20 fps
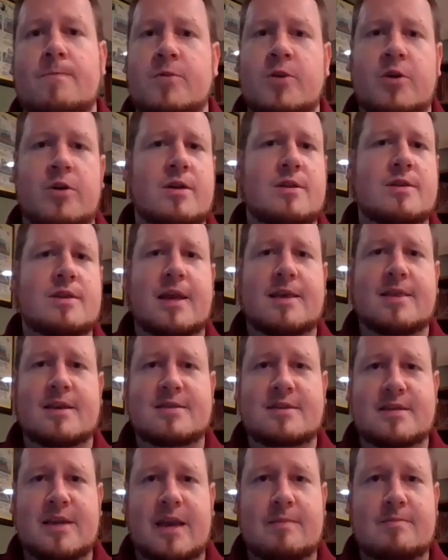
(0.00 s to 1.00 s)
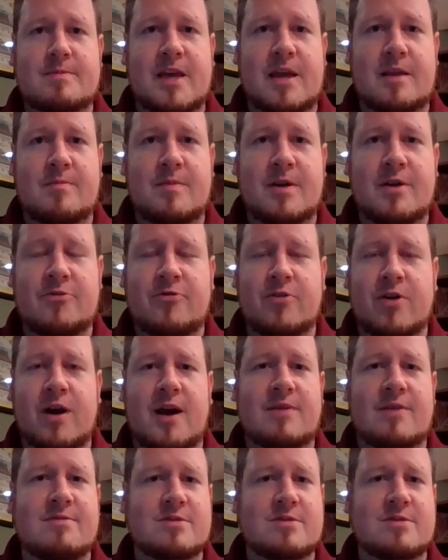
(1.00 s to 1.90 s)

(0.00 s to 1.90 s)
You're going to take that same 10-minute drive.